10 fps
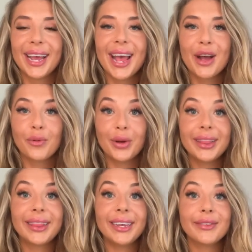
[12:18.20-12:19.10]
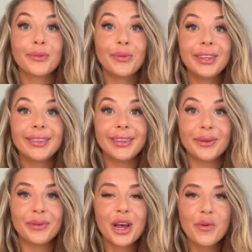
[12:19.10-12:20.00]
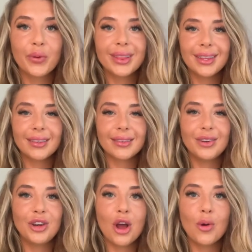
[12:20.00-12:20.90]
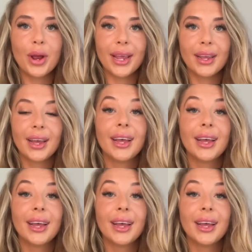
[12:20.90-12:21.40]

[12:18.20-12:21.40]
With this wisdom, with this knowing,